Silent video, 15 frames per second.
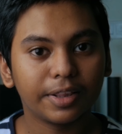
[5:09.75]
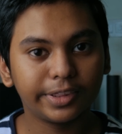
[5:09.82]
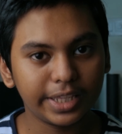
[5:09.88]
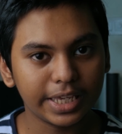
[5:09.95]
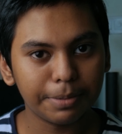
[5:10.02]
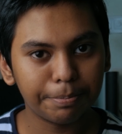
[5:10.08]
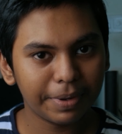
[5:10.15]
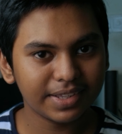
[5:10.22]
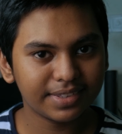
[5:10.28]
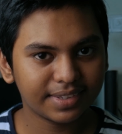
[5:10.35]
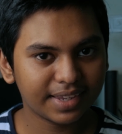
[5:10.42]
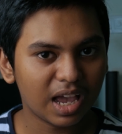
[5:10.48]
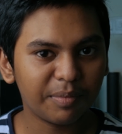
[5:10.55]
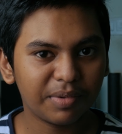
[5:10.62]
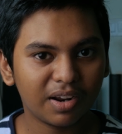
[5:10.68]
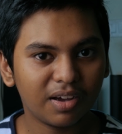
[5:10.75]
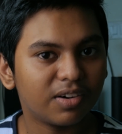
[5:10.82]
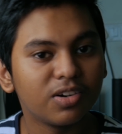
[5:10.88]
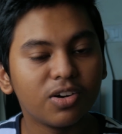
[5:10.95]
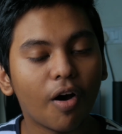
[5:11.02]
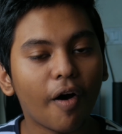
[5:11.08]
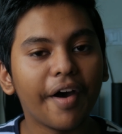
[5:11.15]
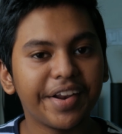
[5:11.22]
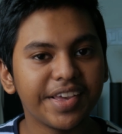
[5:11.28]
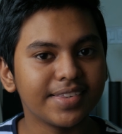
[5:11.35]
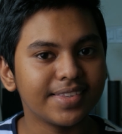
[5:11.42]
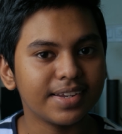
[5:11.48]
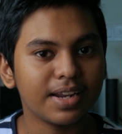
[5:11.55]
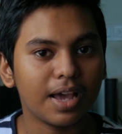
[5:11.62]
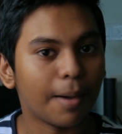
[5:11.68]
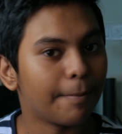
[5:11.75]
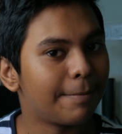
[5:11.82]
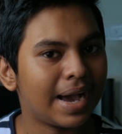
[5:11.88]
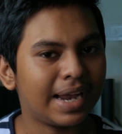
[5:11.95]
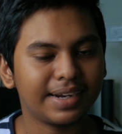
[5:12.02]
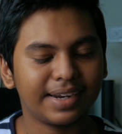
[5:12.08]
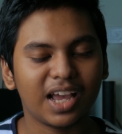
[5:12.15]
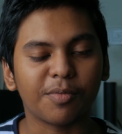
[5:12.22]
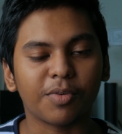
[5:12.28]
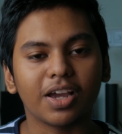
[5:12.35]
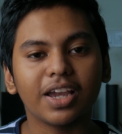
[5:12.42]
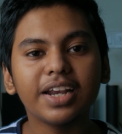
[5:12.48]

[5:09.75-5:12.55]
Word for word: the best camera nor is it a bad camera